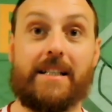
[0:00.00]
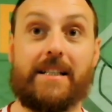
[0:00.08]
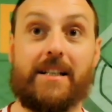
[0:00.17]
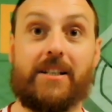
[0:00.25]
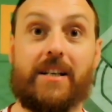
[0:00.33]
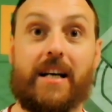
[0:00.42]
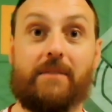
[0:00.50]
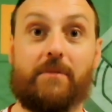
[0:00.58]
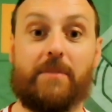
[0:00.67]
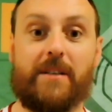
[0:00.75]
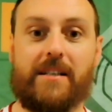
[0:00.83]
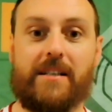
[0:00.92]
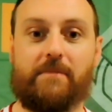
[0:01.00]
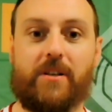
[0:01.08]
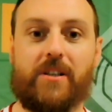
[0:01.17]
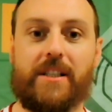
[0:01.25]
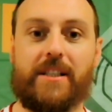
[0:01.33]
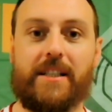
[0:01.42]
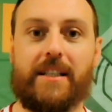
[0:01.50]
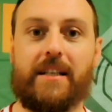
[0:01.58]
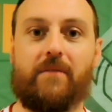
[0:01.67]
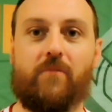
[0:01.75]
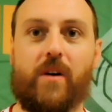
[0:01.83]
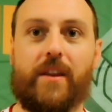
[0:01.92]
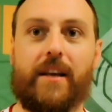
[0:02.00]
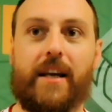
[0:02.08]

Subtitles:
I think Shelbourne be disappointed they didn't win